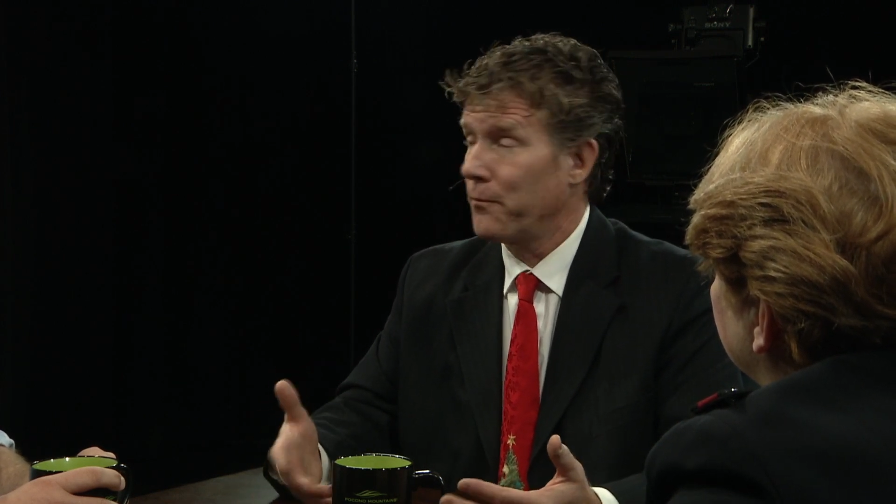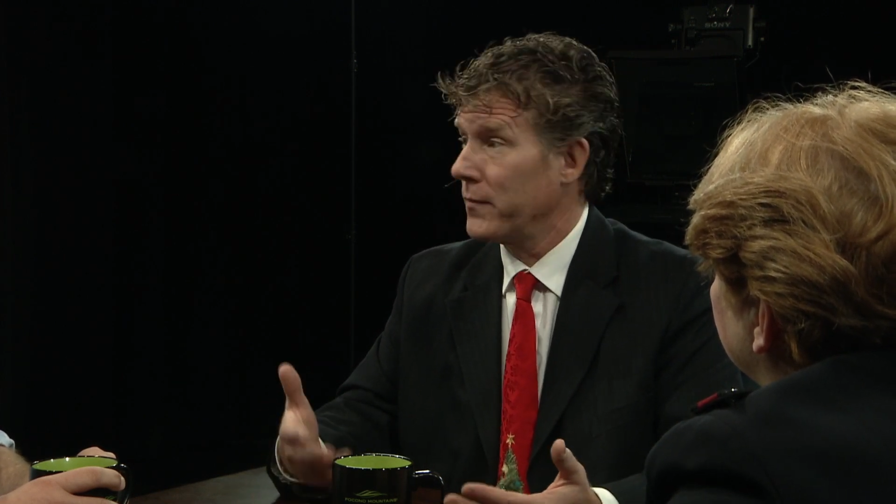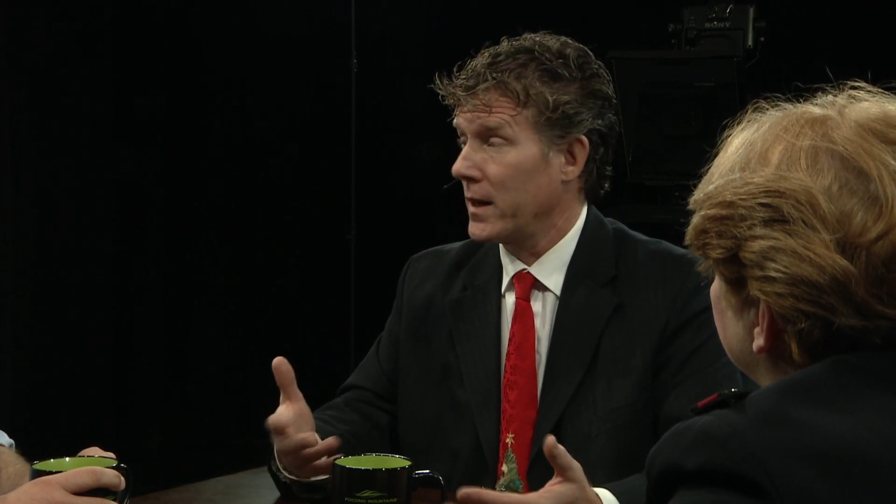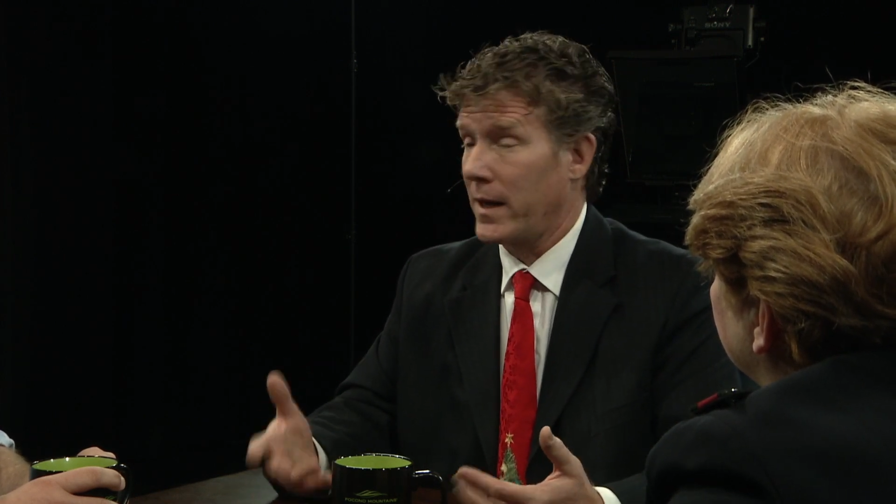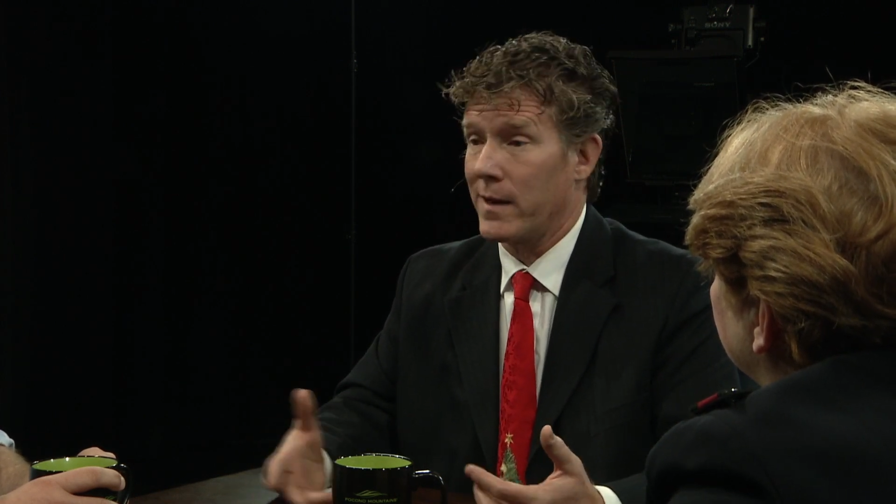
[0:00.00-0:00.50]

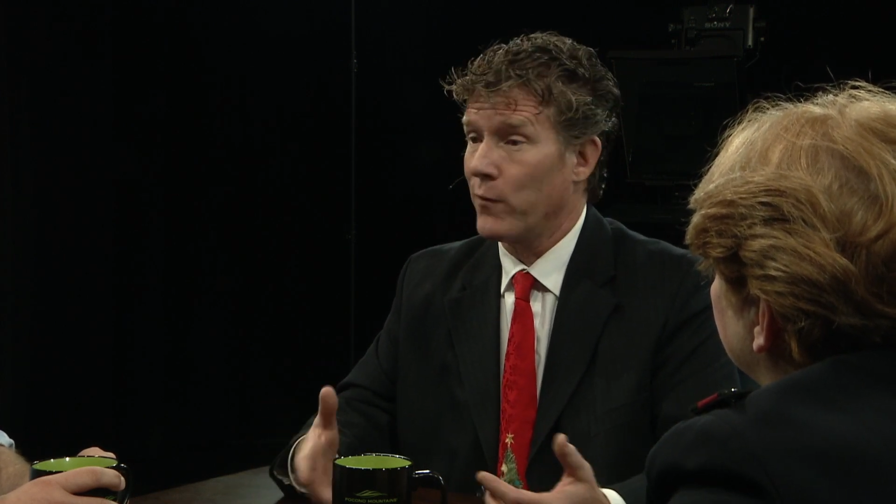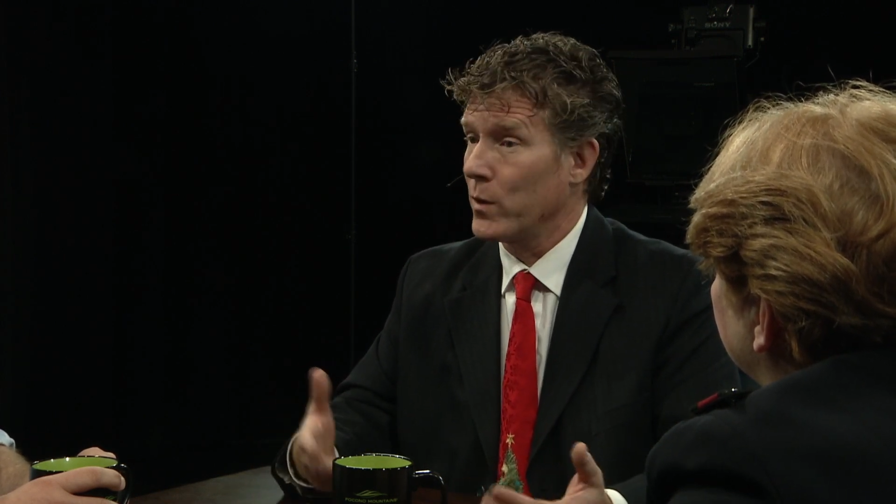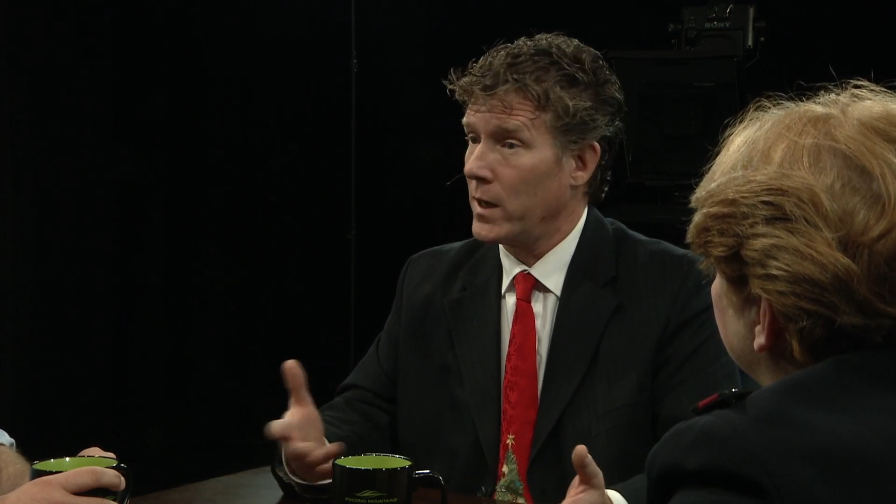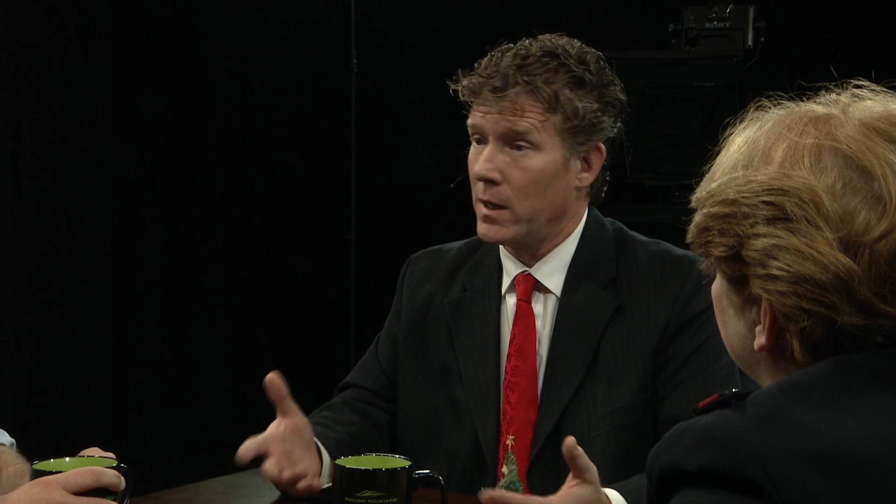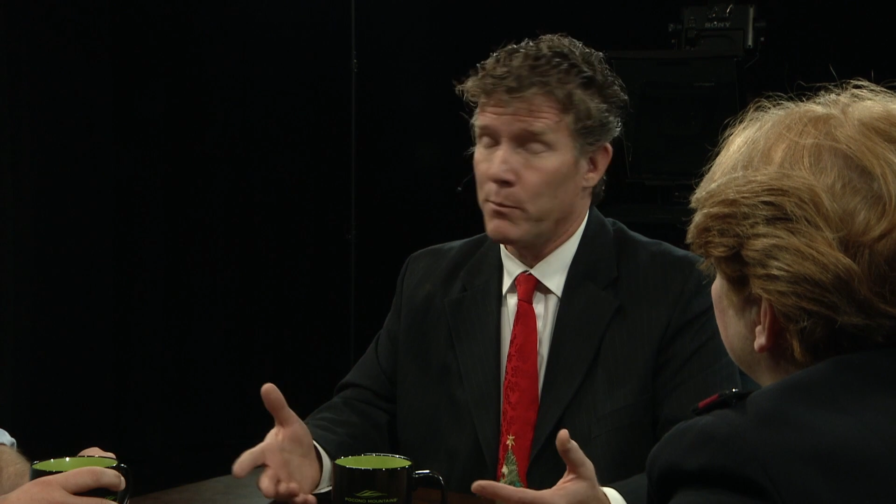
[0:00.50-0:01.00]
they can't afford
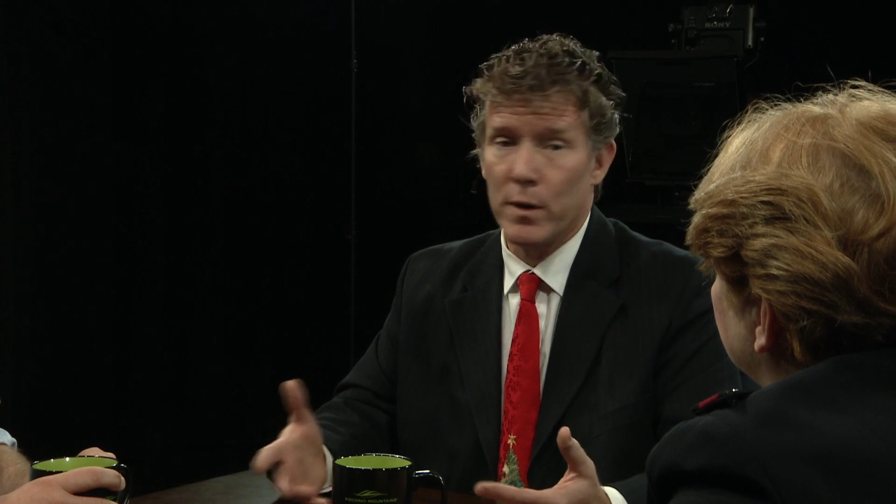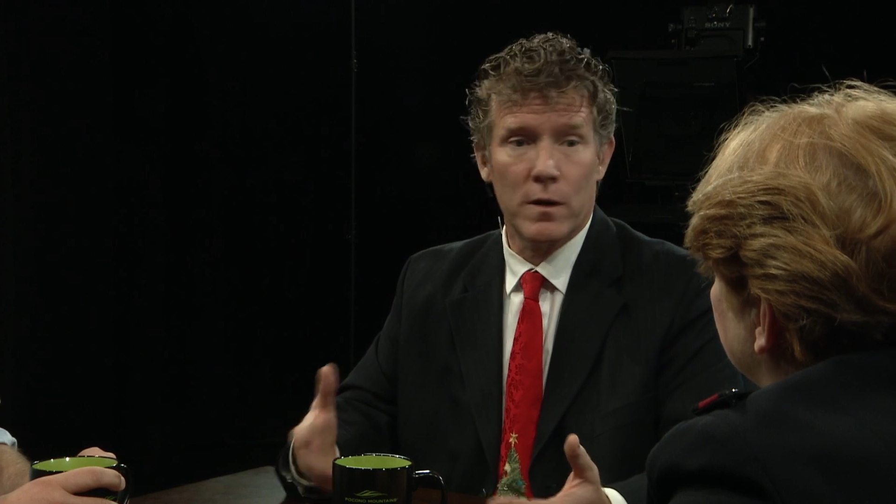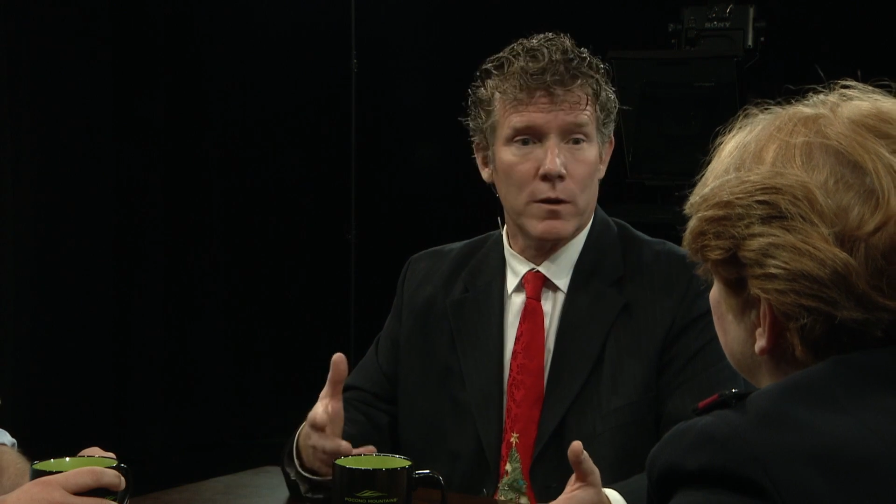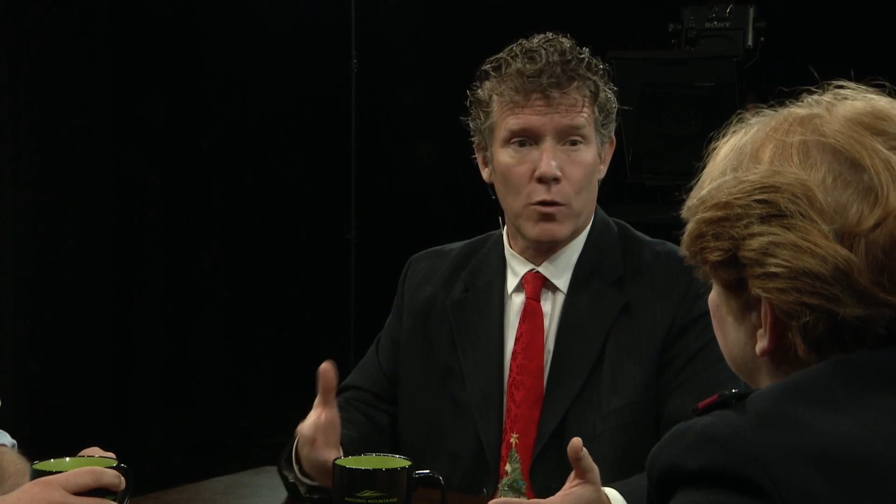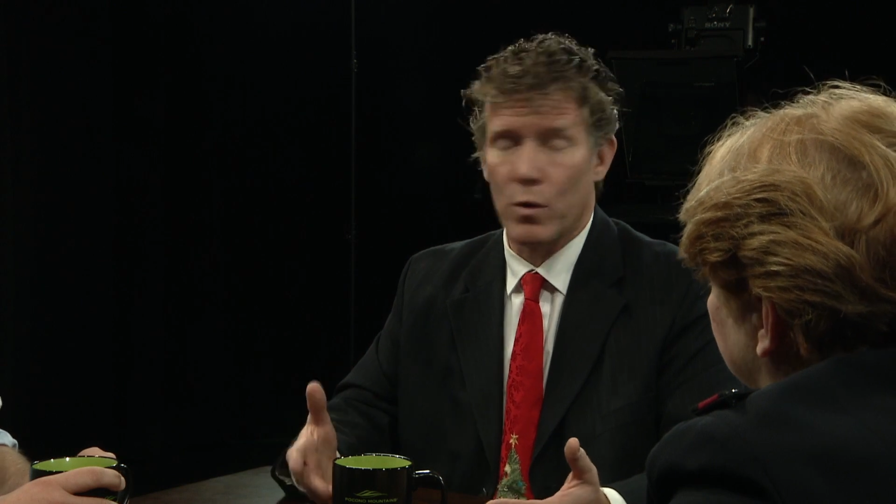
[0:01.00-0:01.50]
the heat
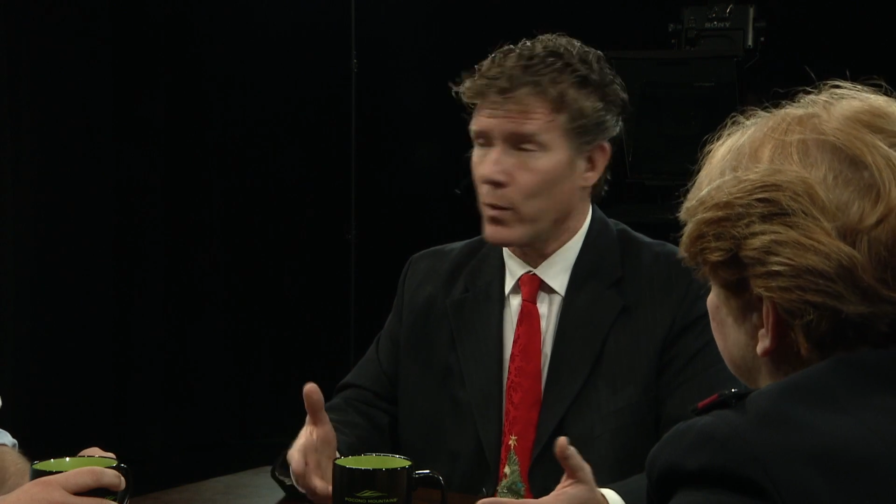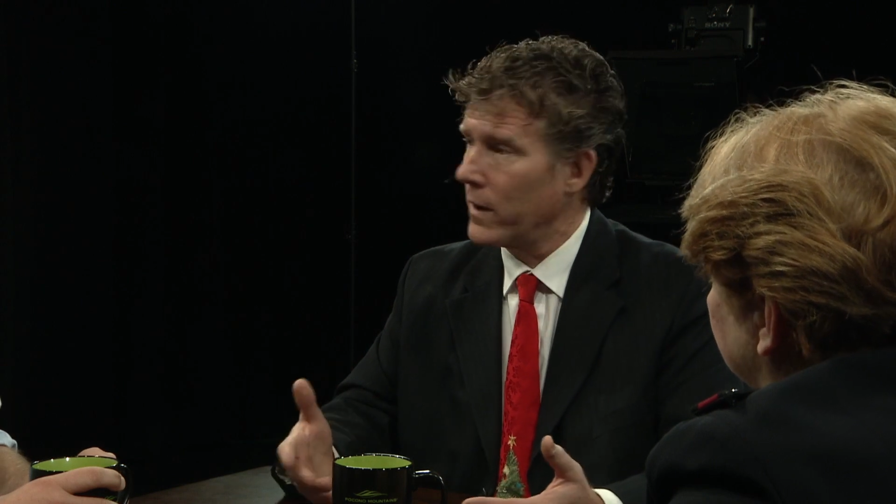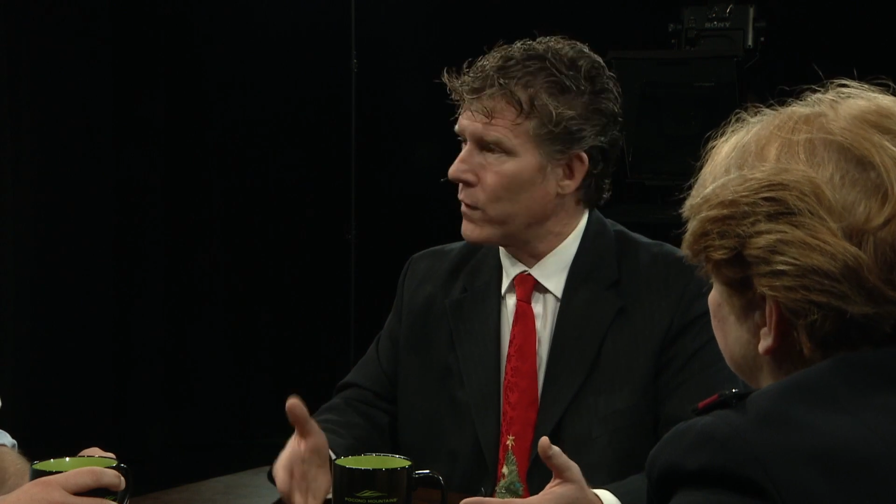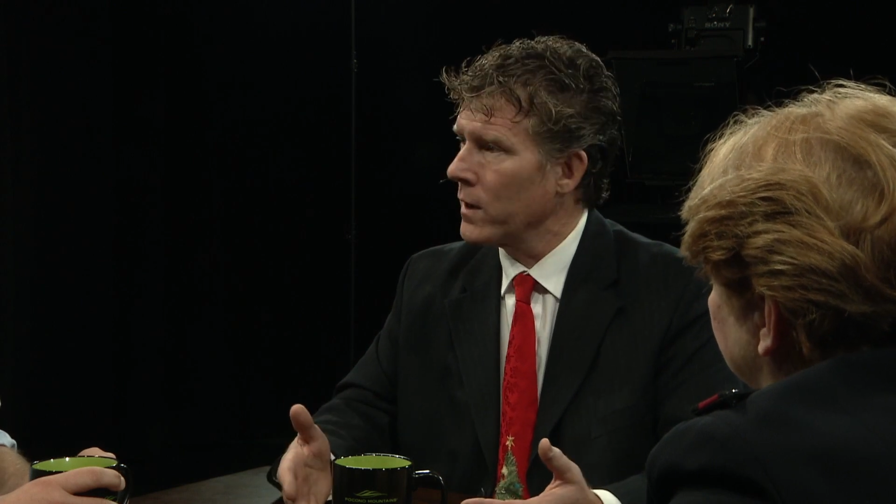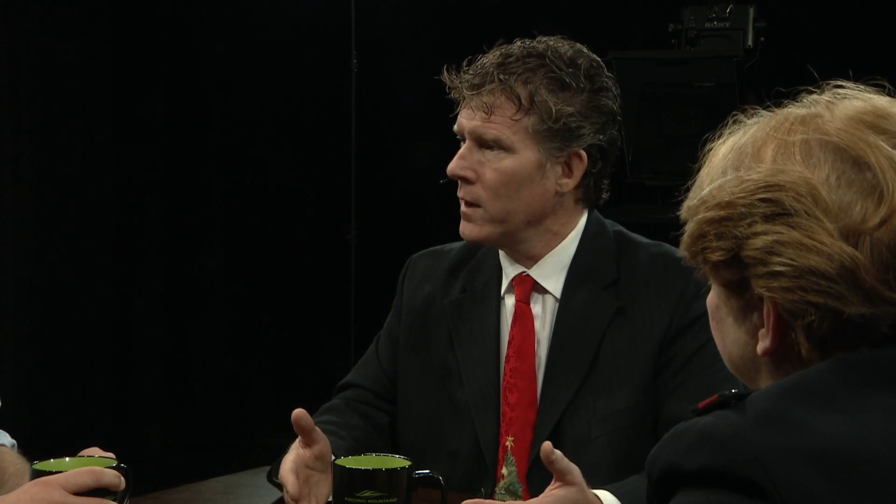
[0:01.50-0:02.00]
bill or
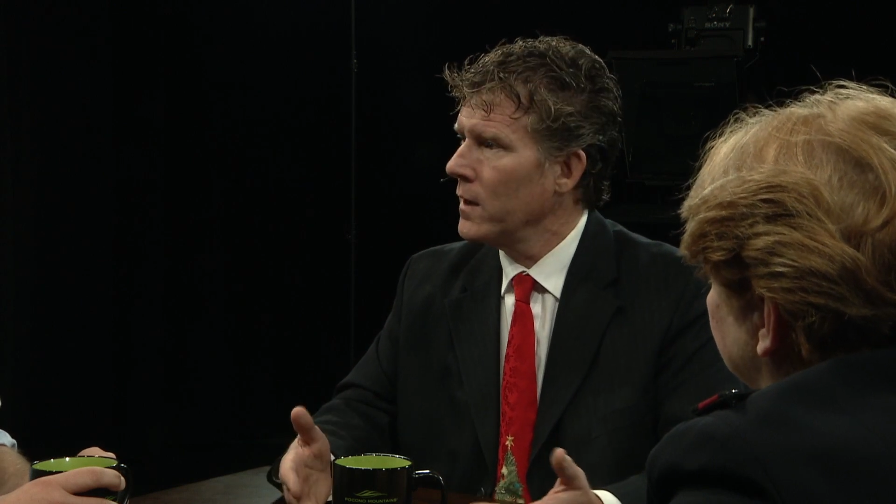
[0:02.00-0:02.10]
whatever.